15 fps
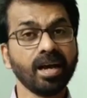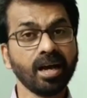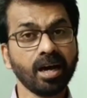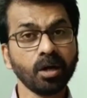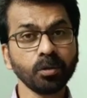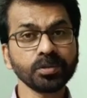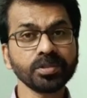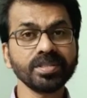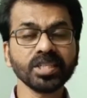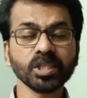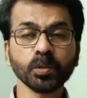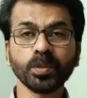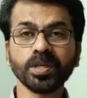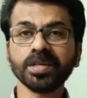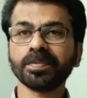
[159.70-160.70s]
How is
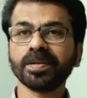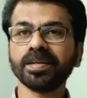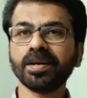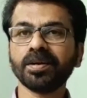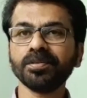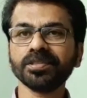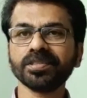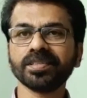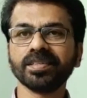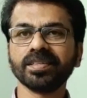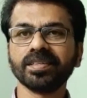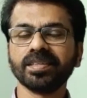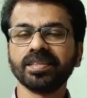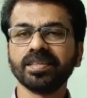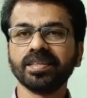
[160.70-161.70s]
this word pronounced?
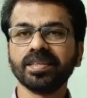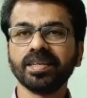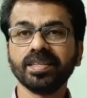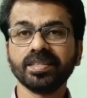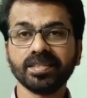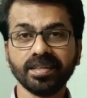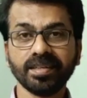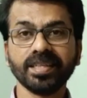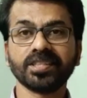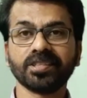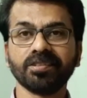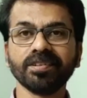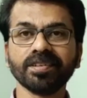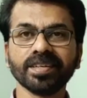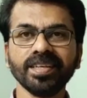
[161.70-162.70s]
Is it
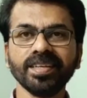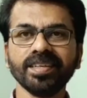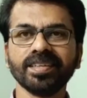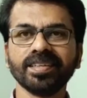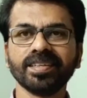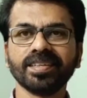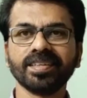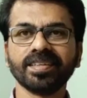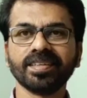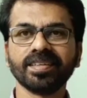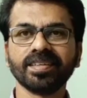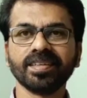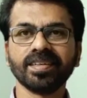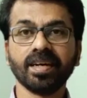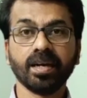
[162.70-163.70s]
dictionary?
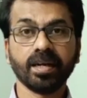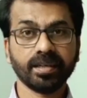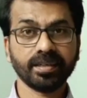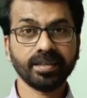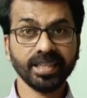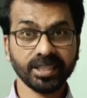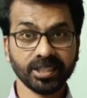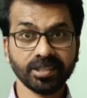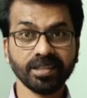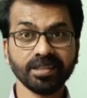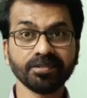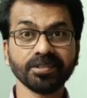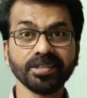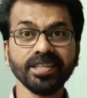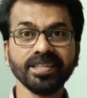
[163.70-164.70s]

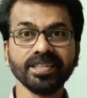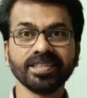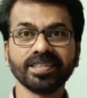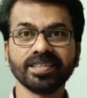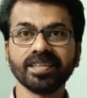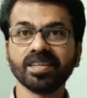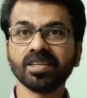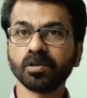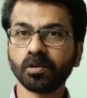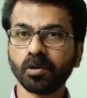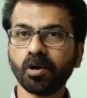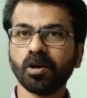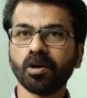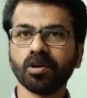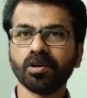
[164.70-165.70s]
Dictionary?
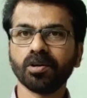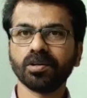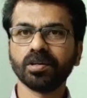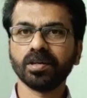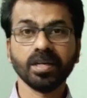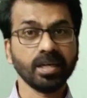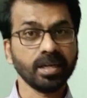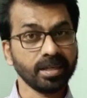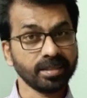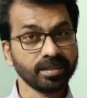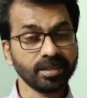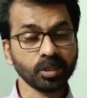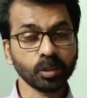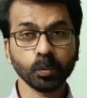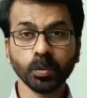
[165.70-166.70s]
Wrong.
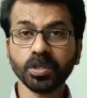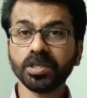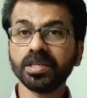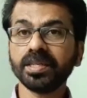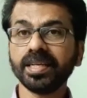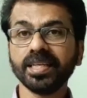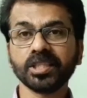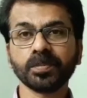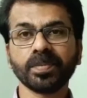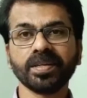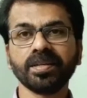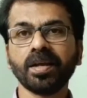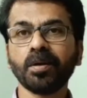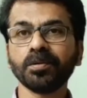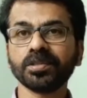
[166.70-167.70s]
This word is
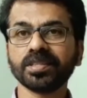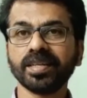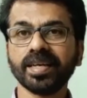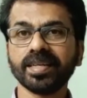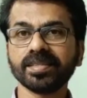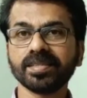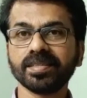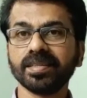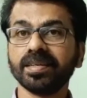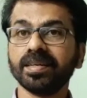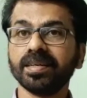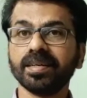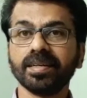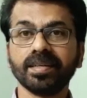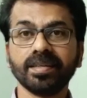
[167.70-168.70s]
pronounced as
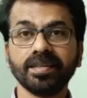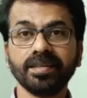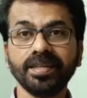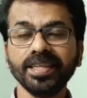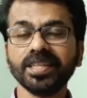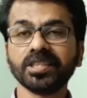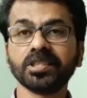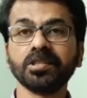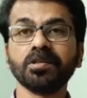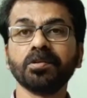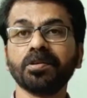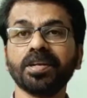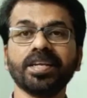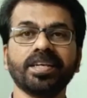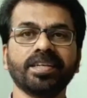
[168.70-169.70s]

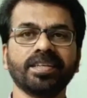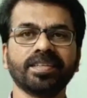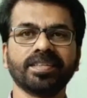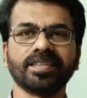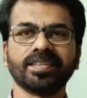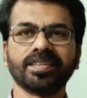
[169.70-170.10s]
dictionary.